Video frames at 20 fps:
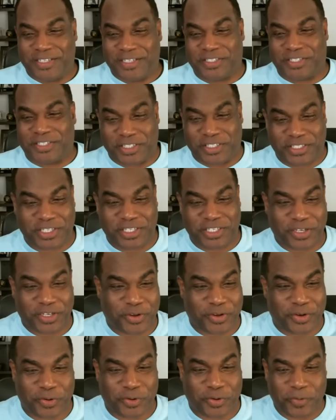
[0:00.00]
to see
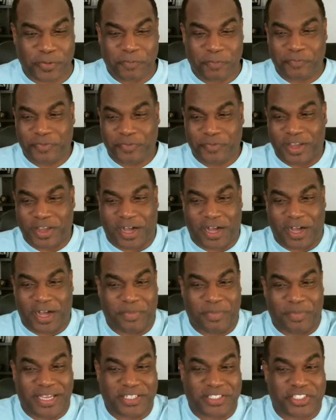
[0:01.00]
you
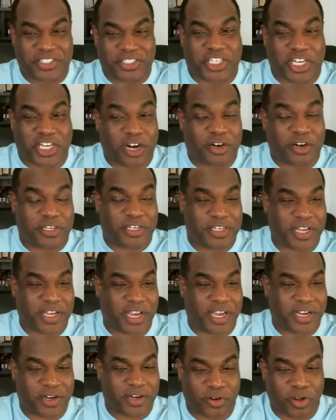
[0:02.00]
and share
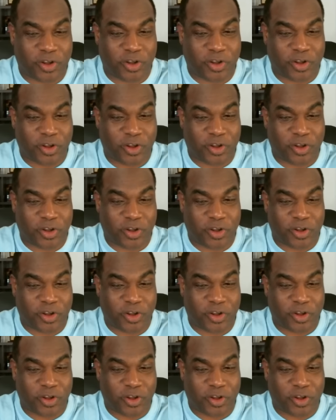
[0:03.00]
tonight, along with my good
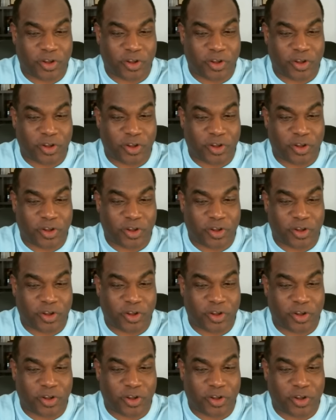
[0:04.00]
friend
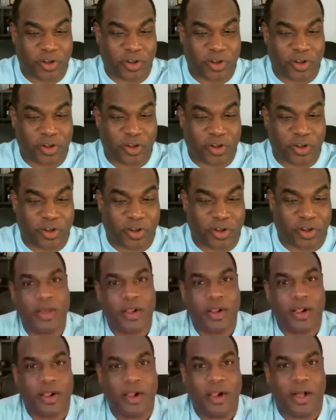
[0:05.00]
Charles Harper,
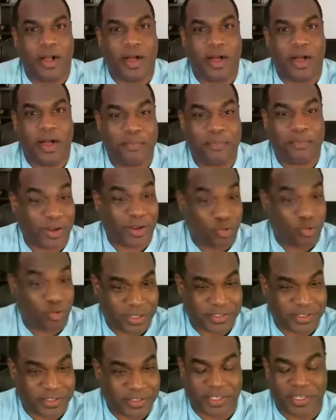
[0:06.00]
about
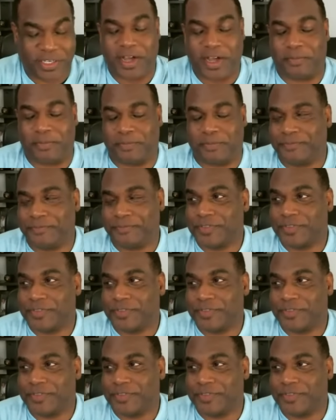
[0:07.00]
what's to come.